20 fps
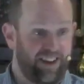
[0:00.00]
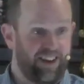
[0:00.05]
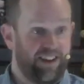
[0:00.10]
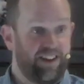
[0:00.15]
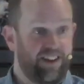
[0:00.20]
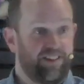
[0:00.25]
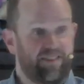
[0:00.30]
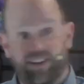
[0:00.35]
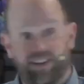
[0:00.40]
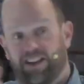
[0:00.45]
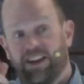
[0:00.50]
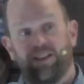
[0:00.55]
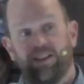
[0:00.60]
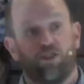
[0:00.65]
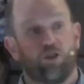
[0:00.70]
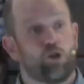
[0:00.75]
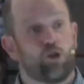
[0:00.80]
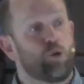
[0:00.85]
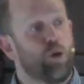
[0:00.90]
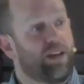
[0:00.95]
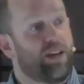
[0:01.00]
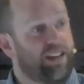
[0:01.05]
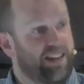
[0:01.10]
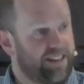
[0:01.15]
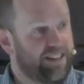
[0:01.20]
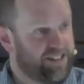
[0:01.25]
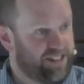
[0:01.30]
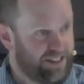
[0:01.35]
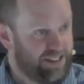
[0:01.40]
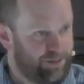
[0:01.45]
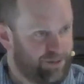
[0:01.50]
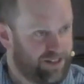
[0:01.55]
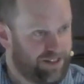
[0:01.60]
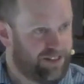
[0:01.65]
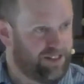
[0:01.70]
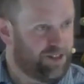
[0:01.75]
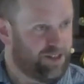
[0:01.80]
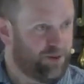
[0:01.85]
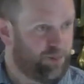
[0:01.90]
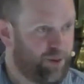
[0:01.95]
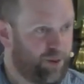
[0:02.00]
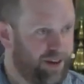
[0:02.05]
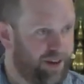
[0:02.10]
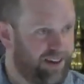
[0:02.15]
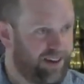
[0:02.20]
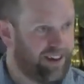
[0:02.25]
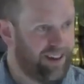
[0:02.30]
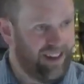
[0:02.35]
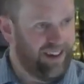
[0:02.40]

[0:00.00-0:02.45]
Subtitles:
suddenly the train seemed to disappear